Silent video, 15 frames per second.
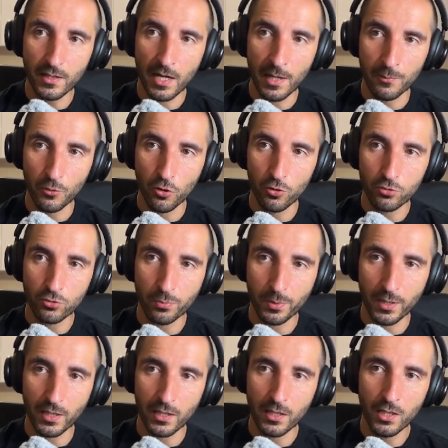I'm going to
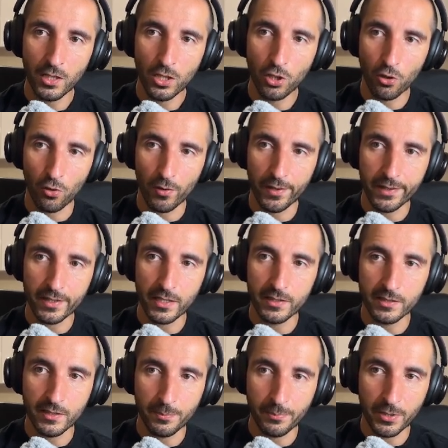be calling
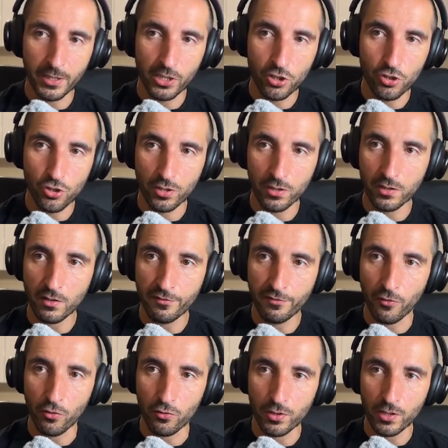the prediction
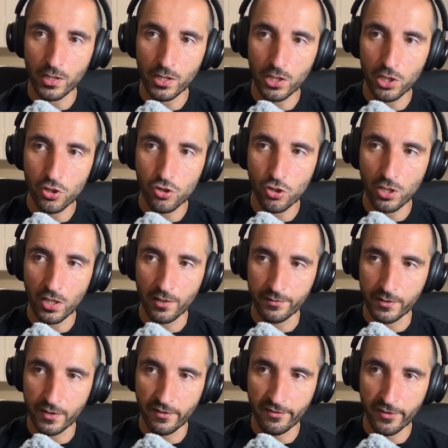for each of
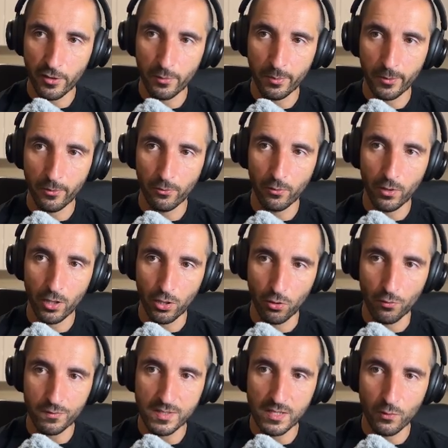the available
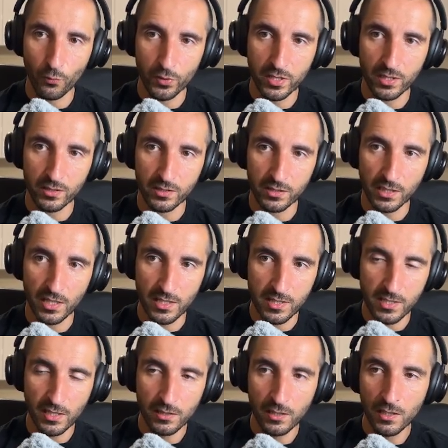rows within the
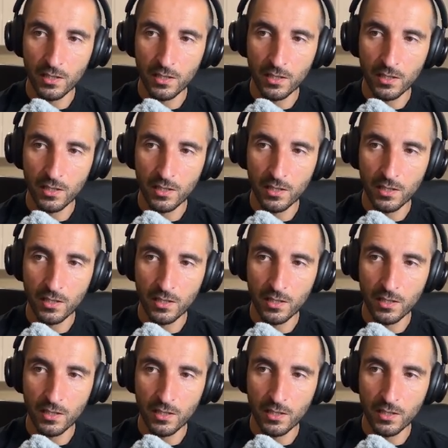dataset.